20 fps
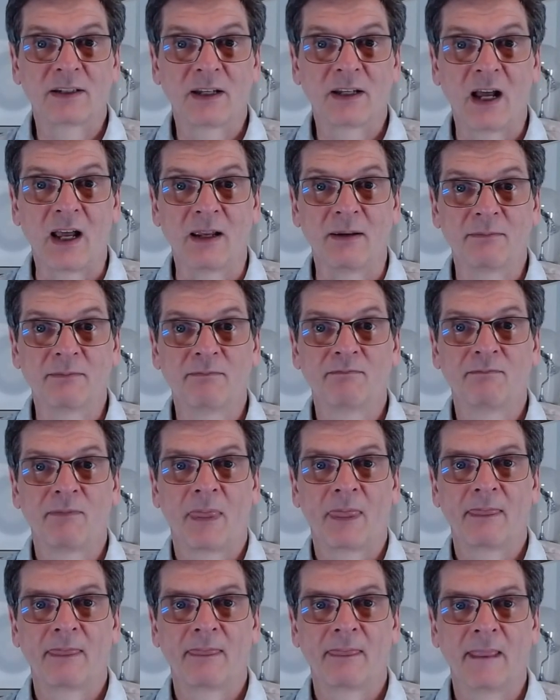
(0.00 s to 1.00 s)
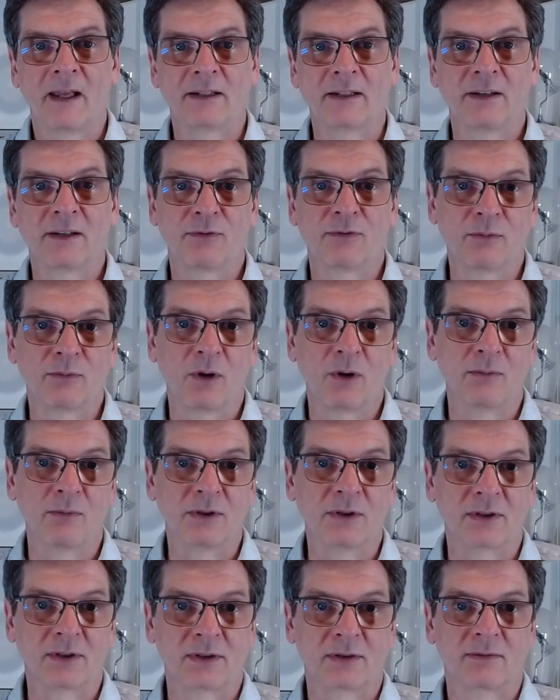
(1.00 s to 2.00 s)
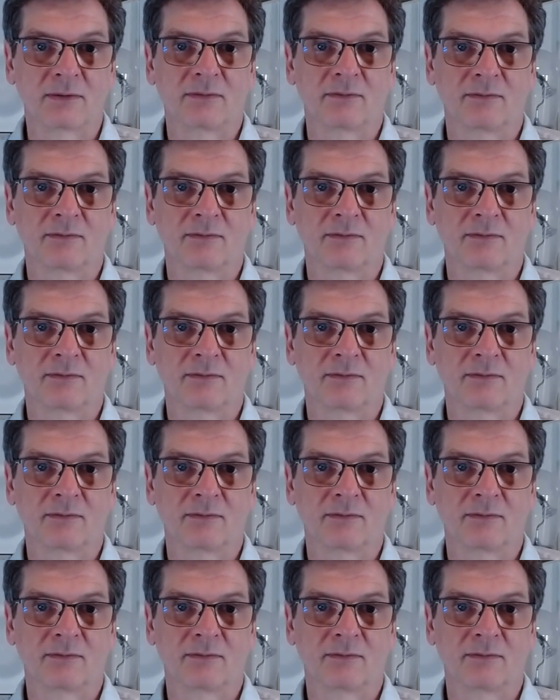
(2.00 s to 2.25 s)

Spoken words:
type at different moments.